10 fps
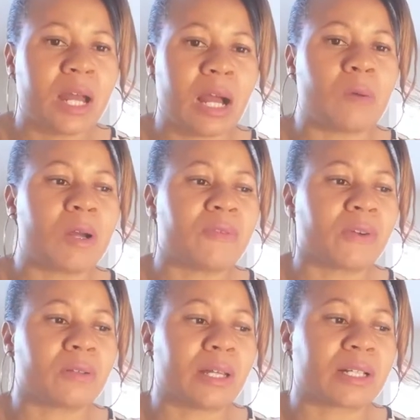
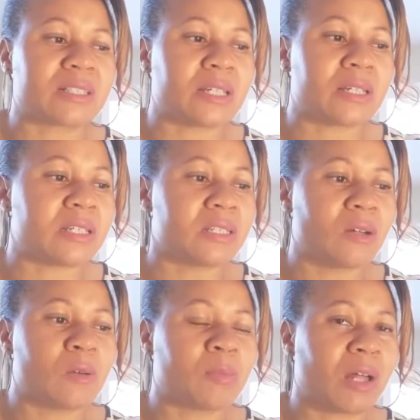However, like I said, his
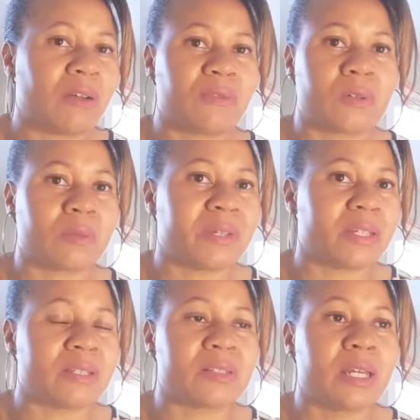whole platform
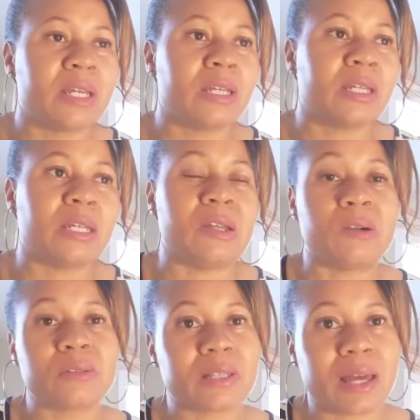is he
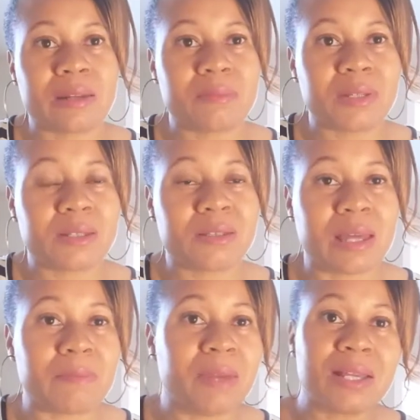knows a lot of men
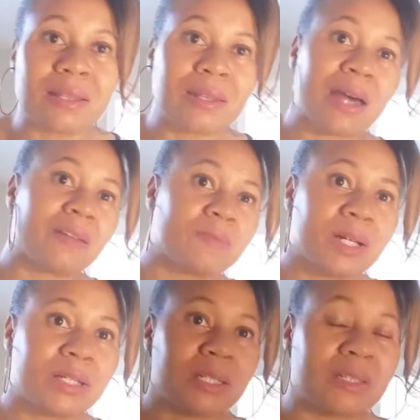that make a lot of
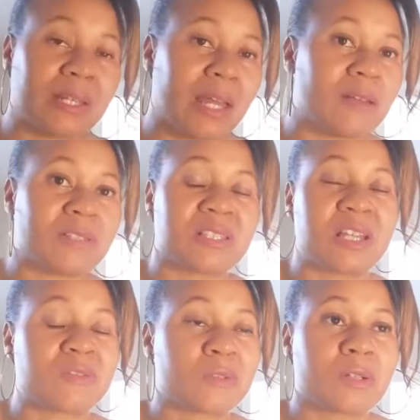money, they have
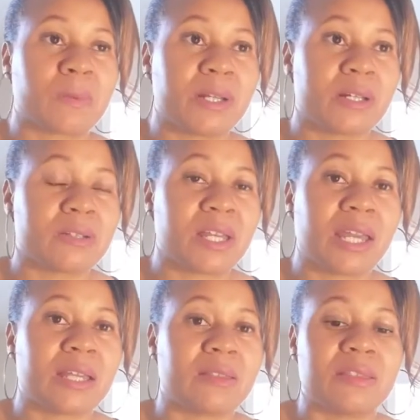successful careers,
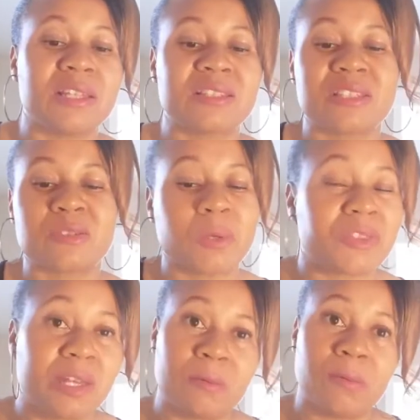and this is
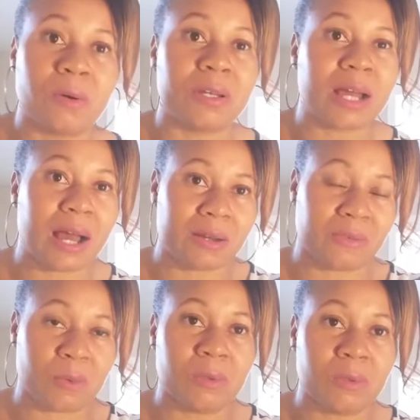what they want out
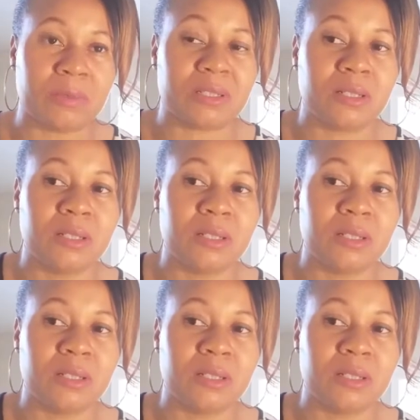of a woman.